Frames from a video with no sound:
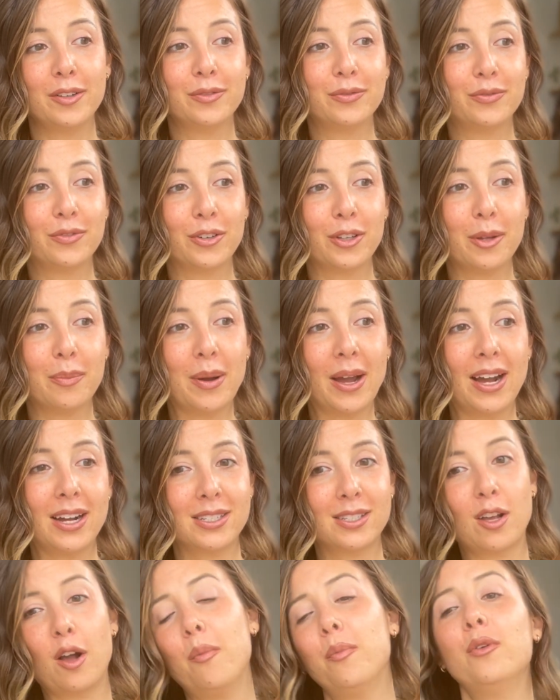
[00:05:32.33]
For the
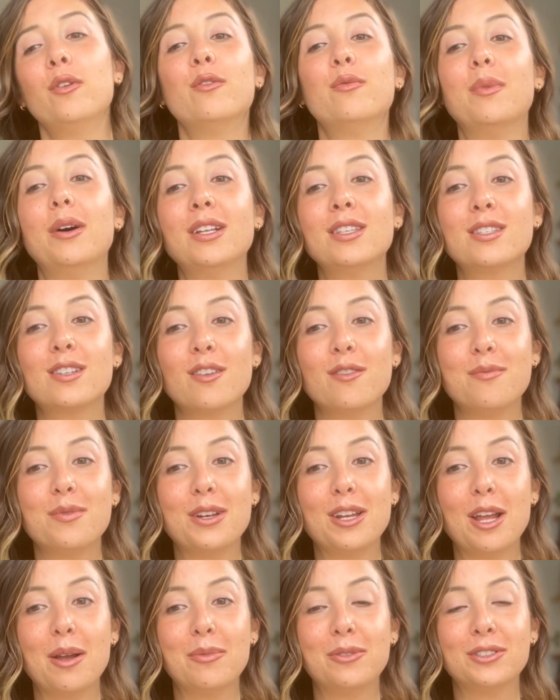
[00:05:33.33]
past couple of months, I've
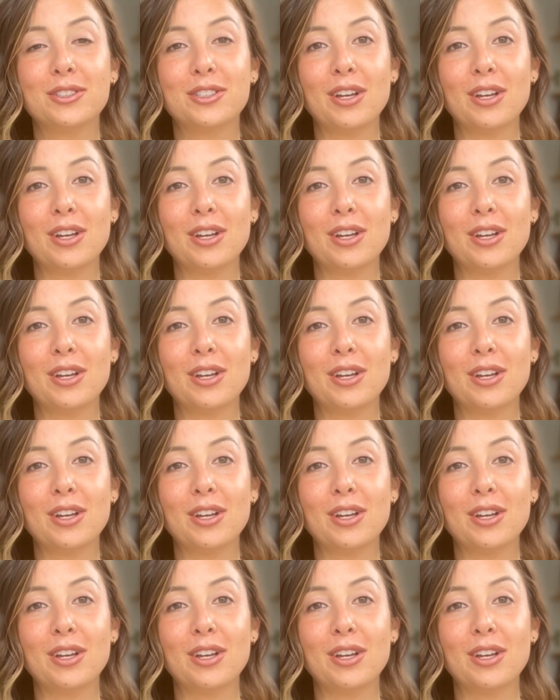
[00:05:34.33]
been able